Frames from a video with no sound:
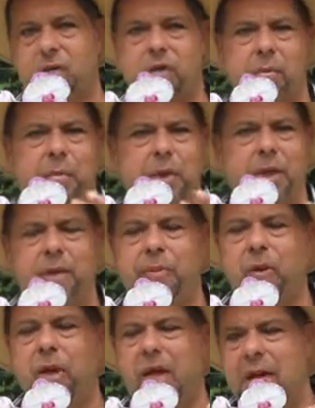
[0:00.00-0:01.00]
from
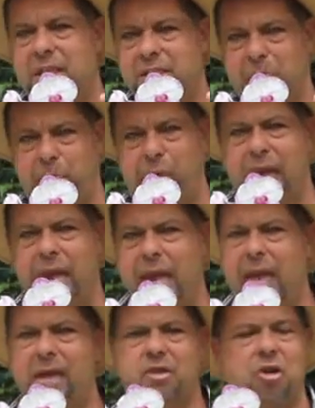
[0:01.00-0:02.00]
purple to
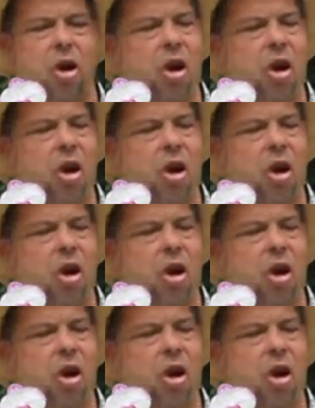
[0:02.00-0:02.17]
pink to